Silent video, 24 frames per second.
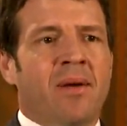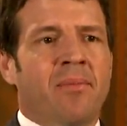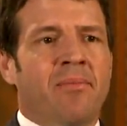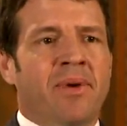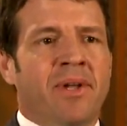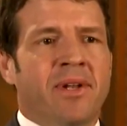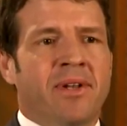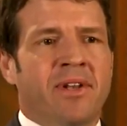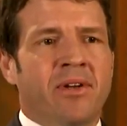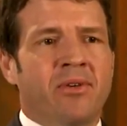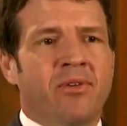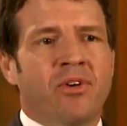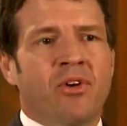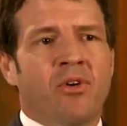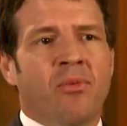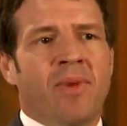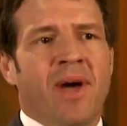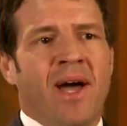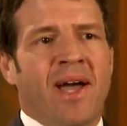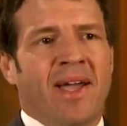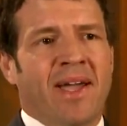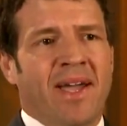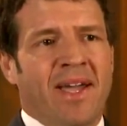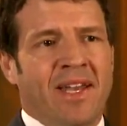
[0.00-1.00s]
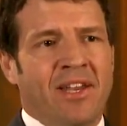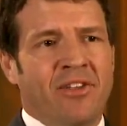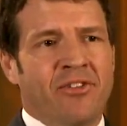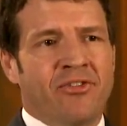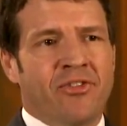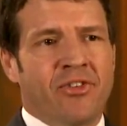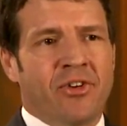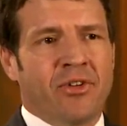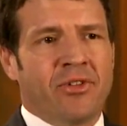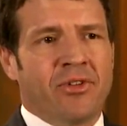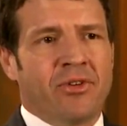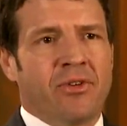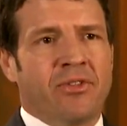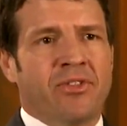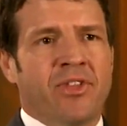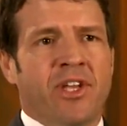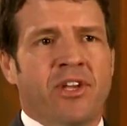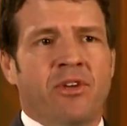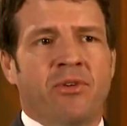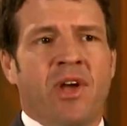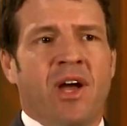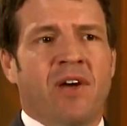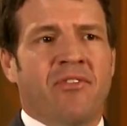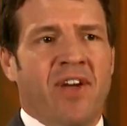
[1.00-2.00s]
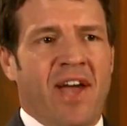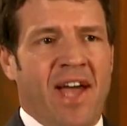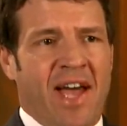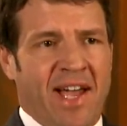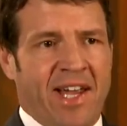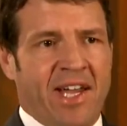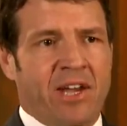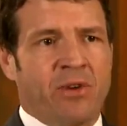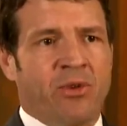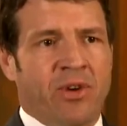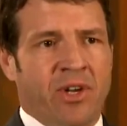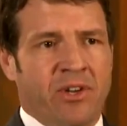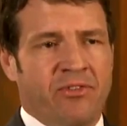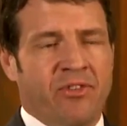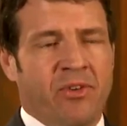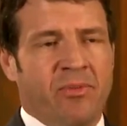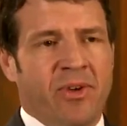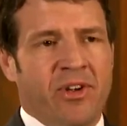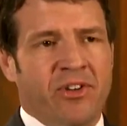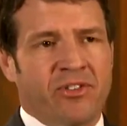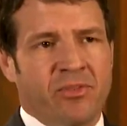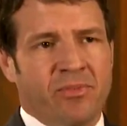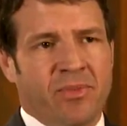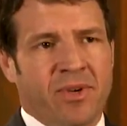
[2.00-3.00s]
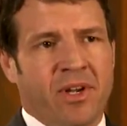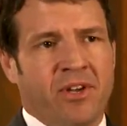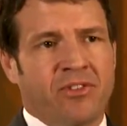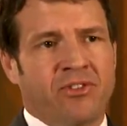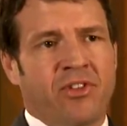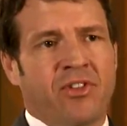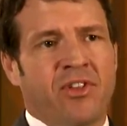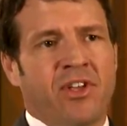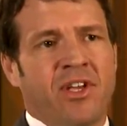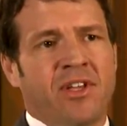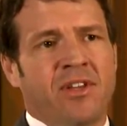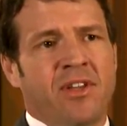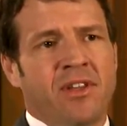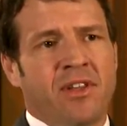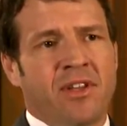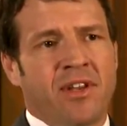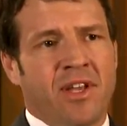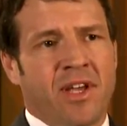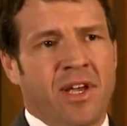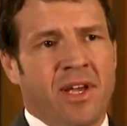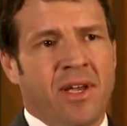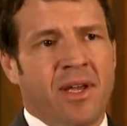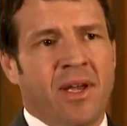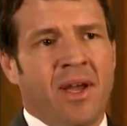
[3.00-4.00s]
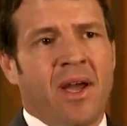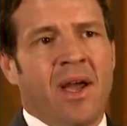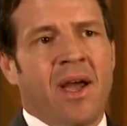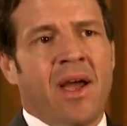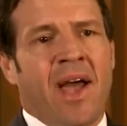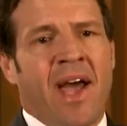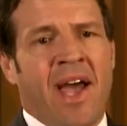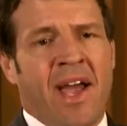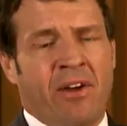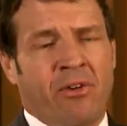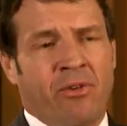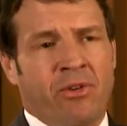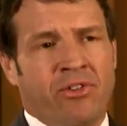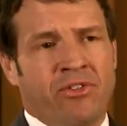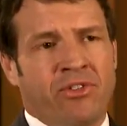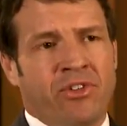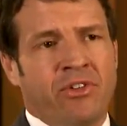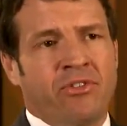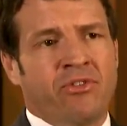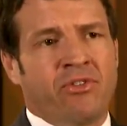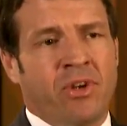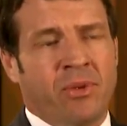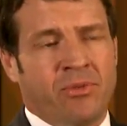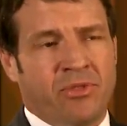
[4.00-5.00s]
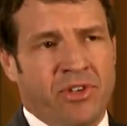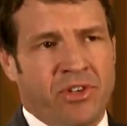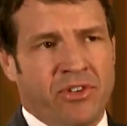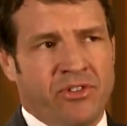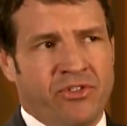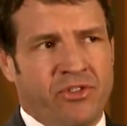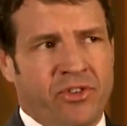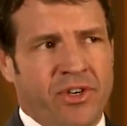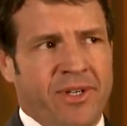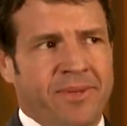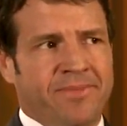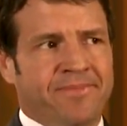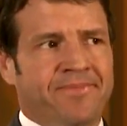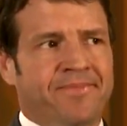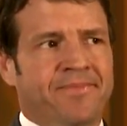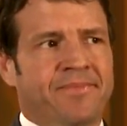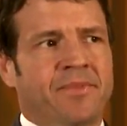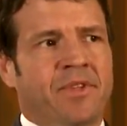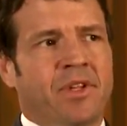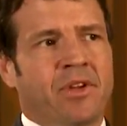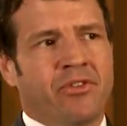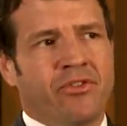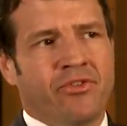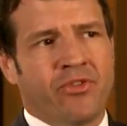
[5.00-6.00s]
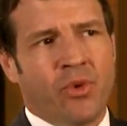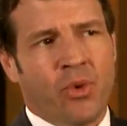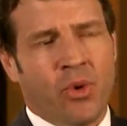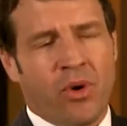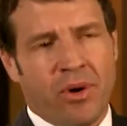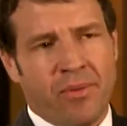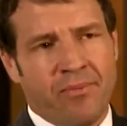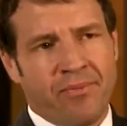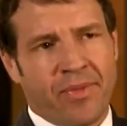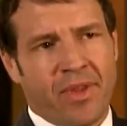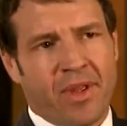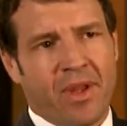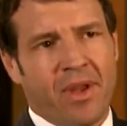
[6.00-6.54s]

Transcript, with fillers: but don't go back any further than you have accurate information because at the end of the day, accuracy trumps history. Four,